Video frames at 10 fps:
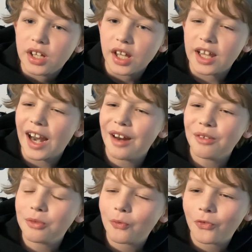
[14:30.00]
And I
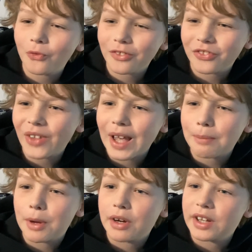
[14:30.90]
don't think
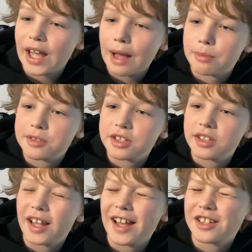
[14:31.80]
parity happens in
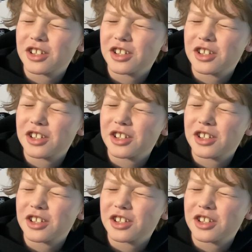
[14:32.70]
that.